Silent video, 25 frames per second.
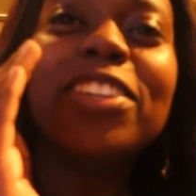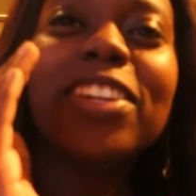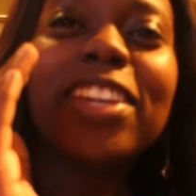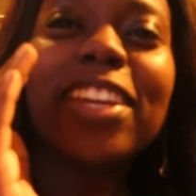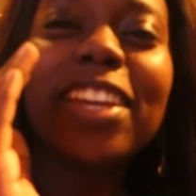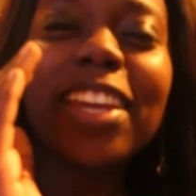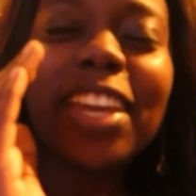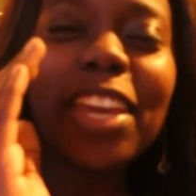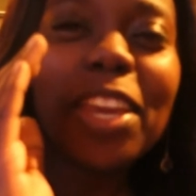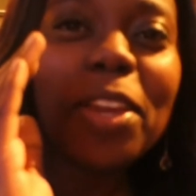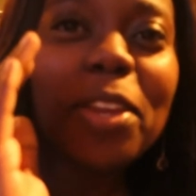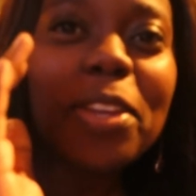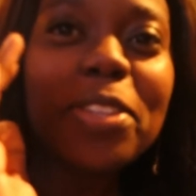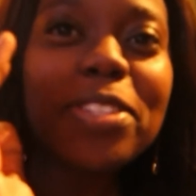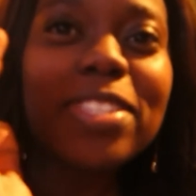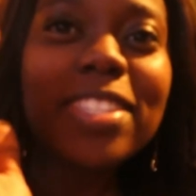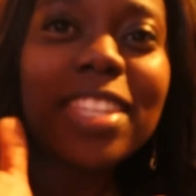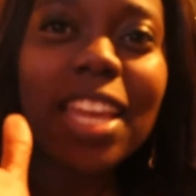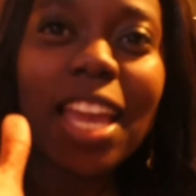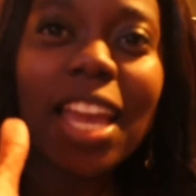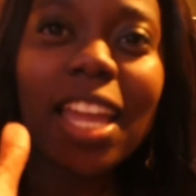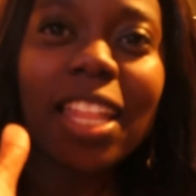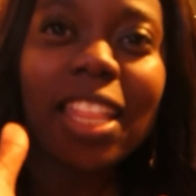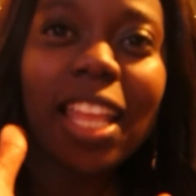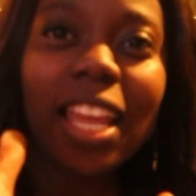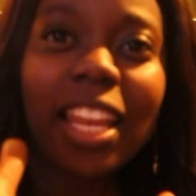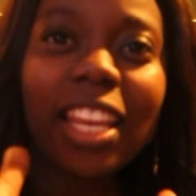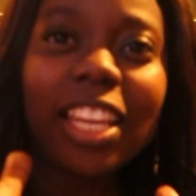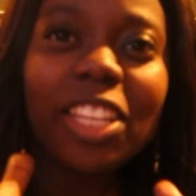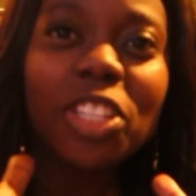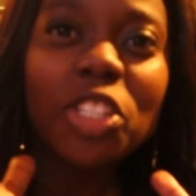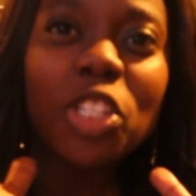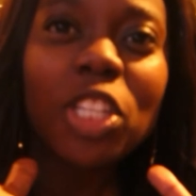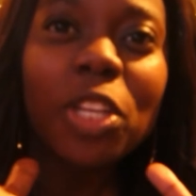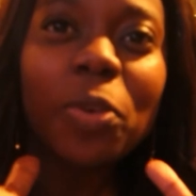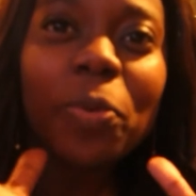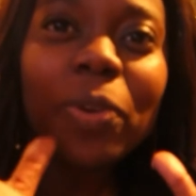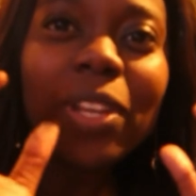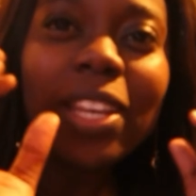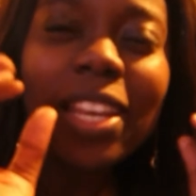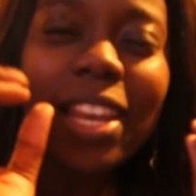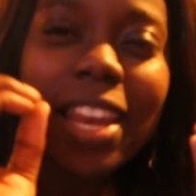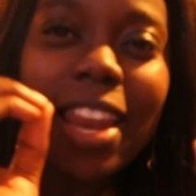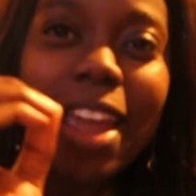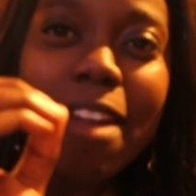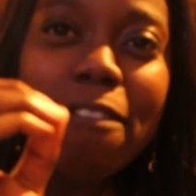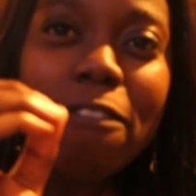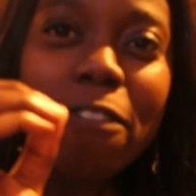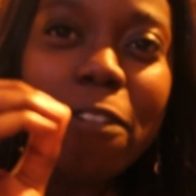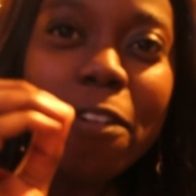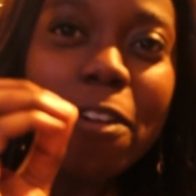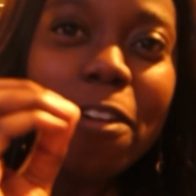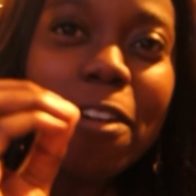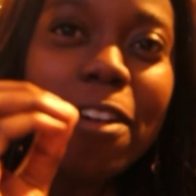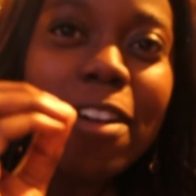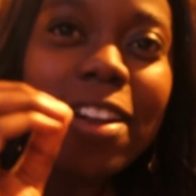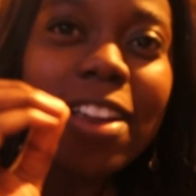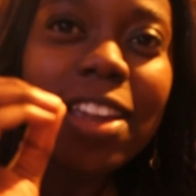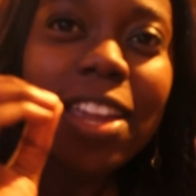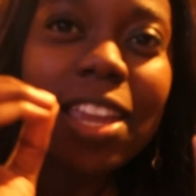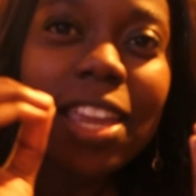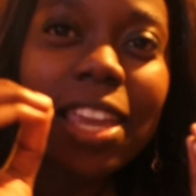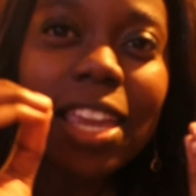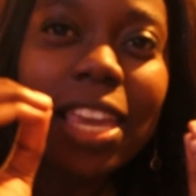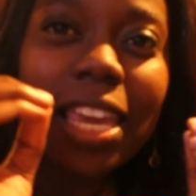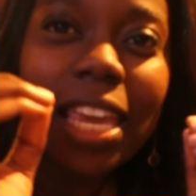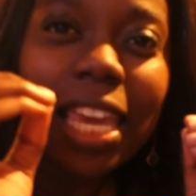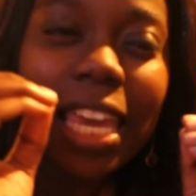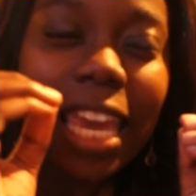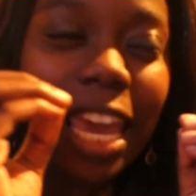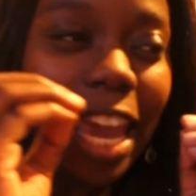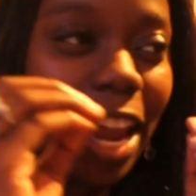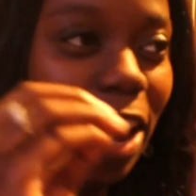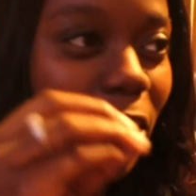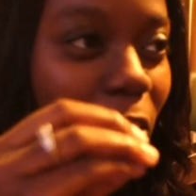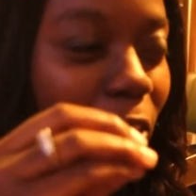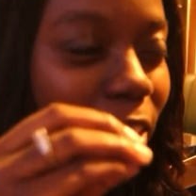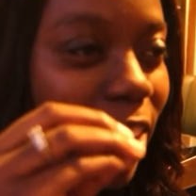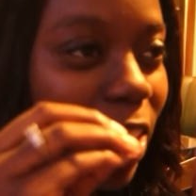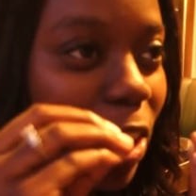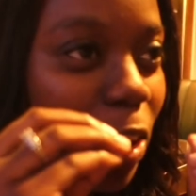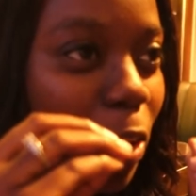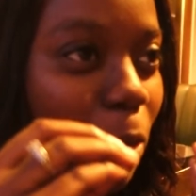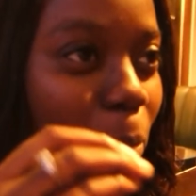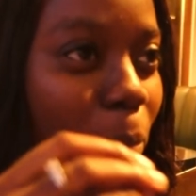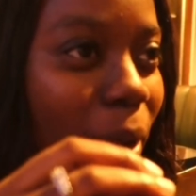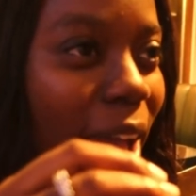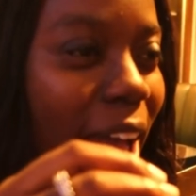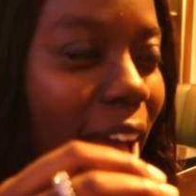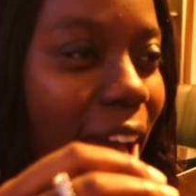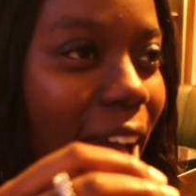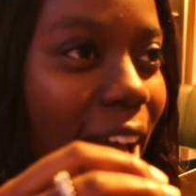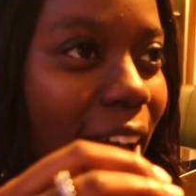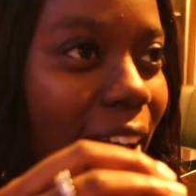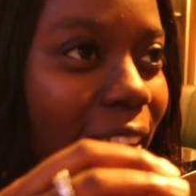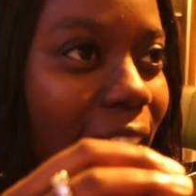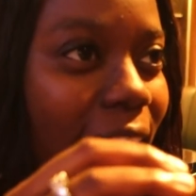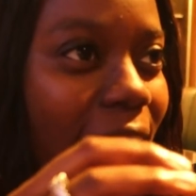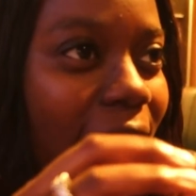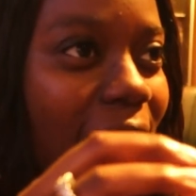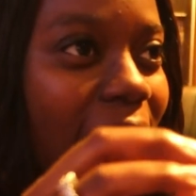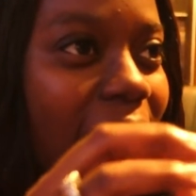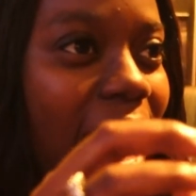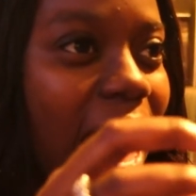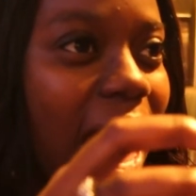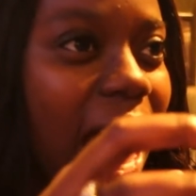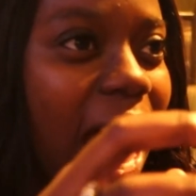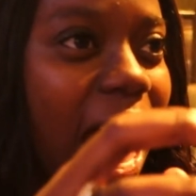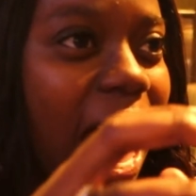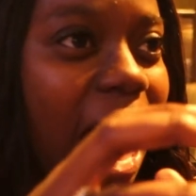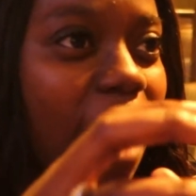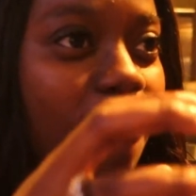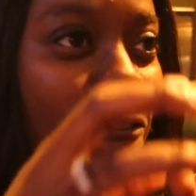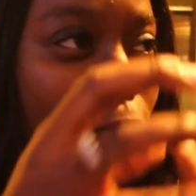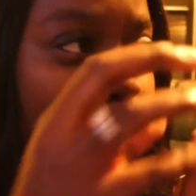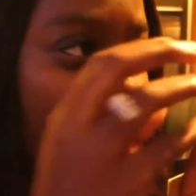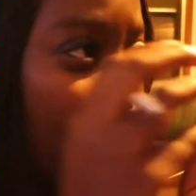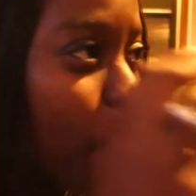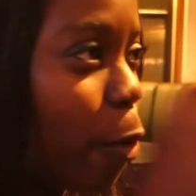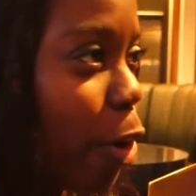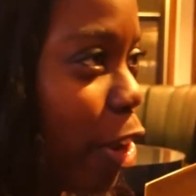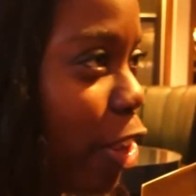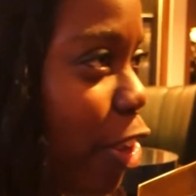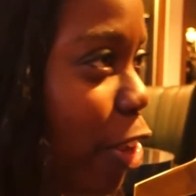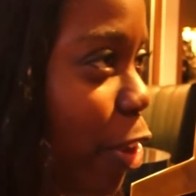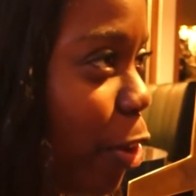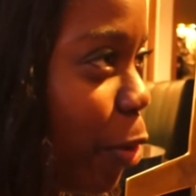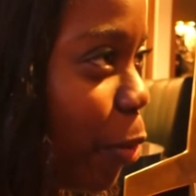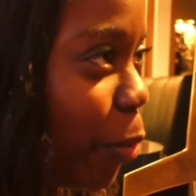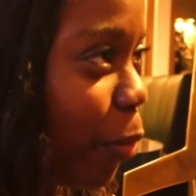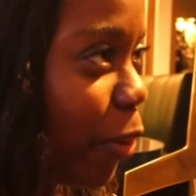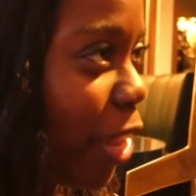He said that she would never carry your bag for you.